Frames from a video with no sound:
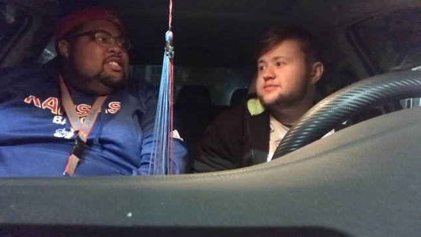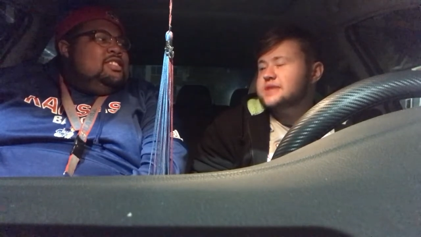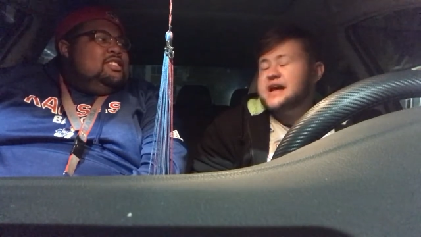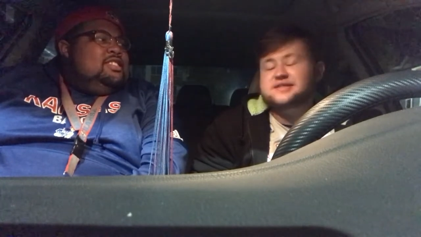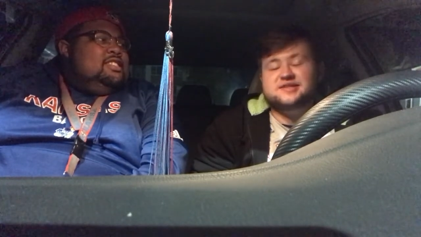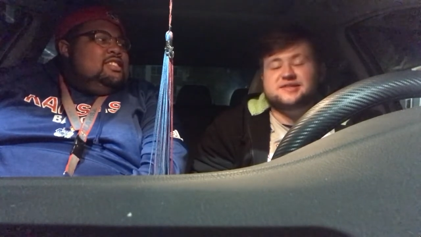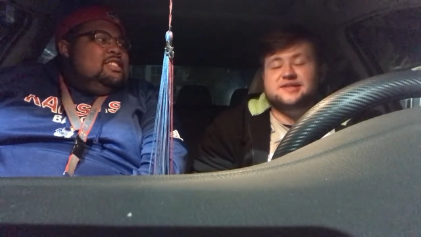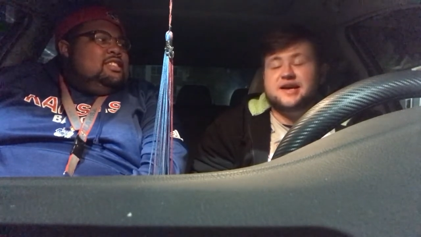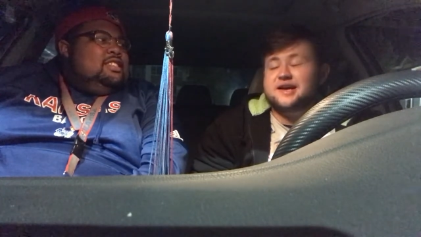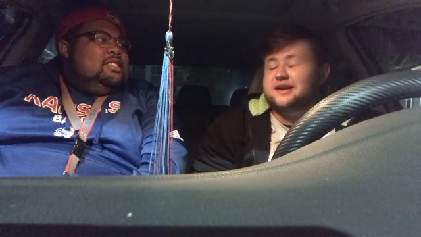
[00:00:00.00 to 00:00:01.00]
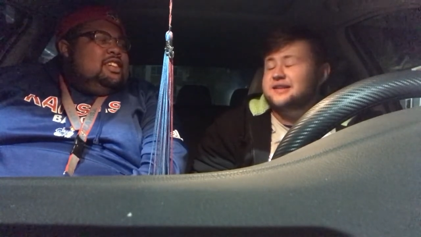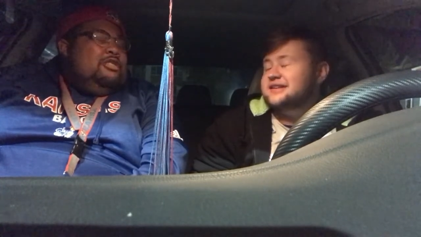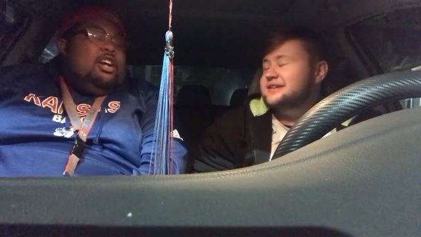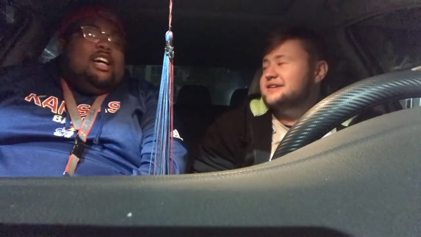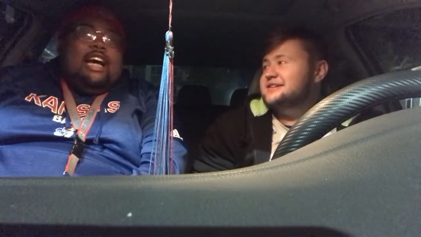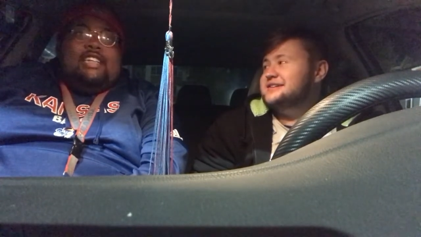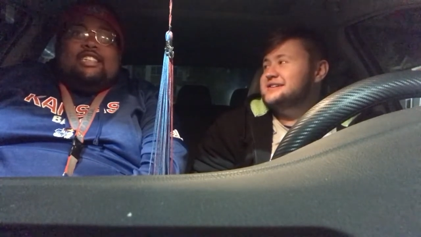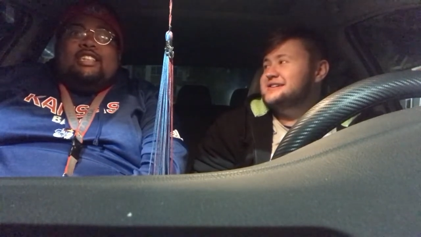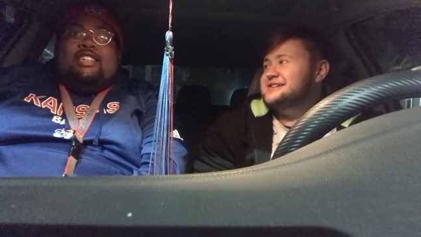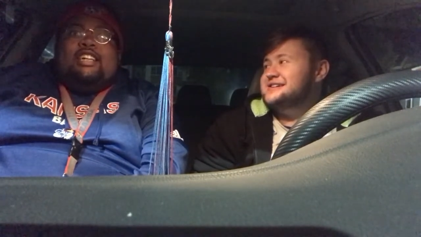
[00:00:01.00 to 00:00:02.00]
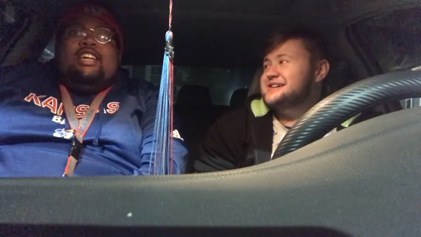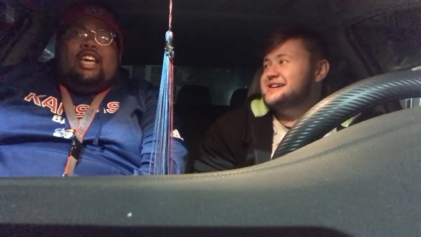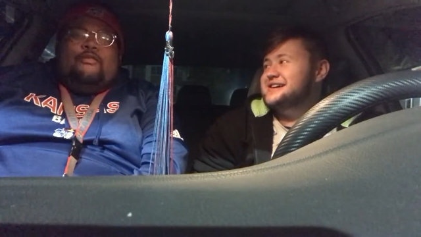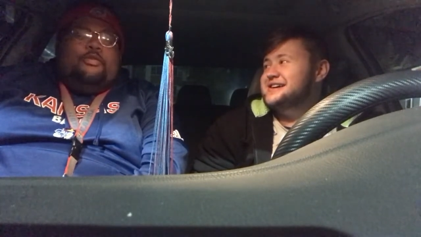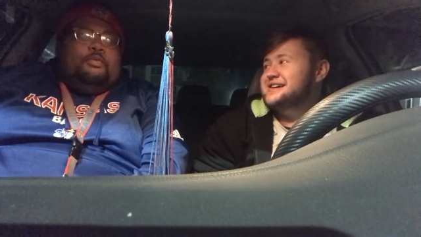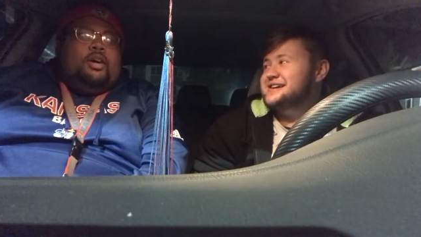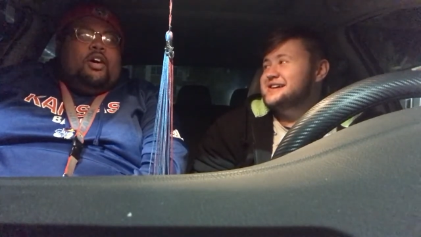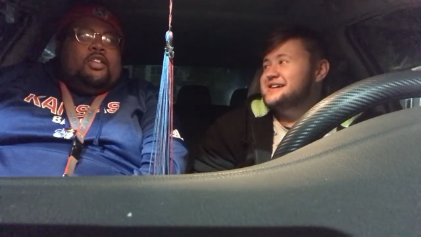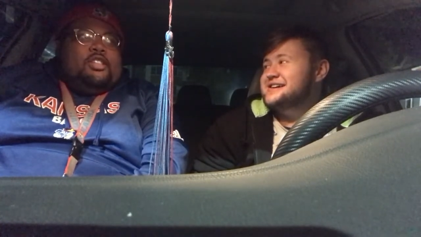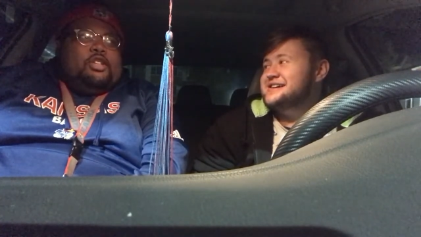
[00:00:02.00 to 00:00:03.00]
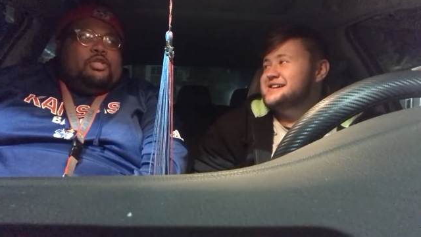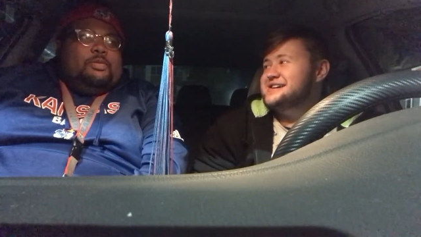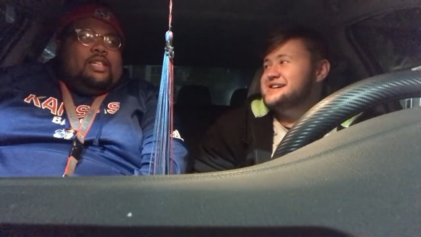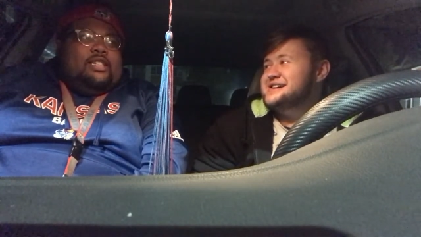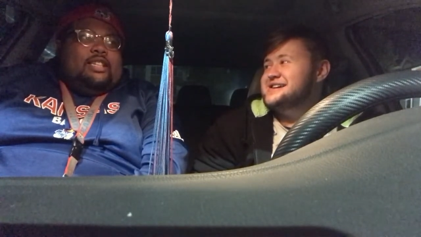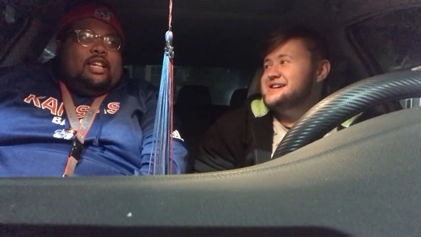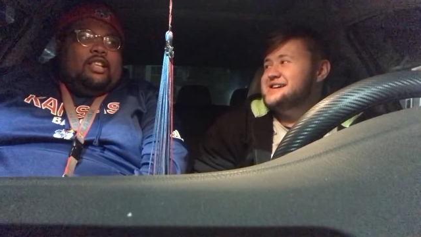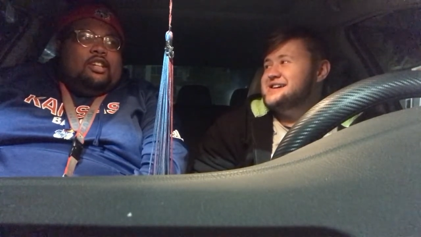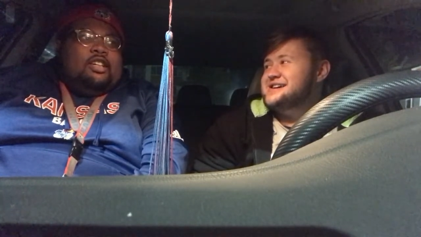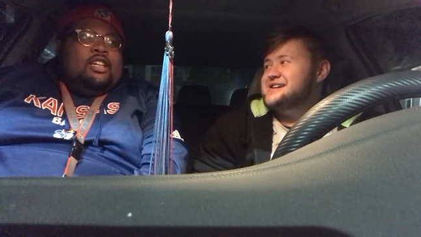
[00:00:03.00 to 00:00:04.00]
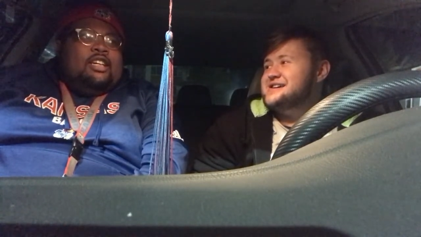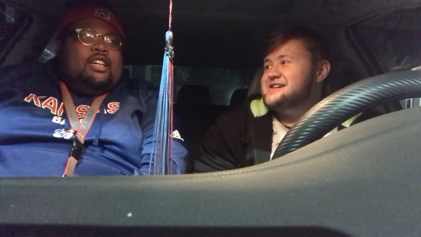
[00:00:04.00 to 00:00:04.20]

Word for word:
Speaker 1: That's insane. Well, actually, if you put all the social medias together,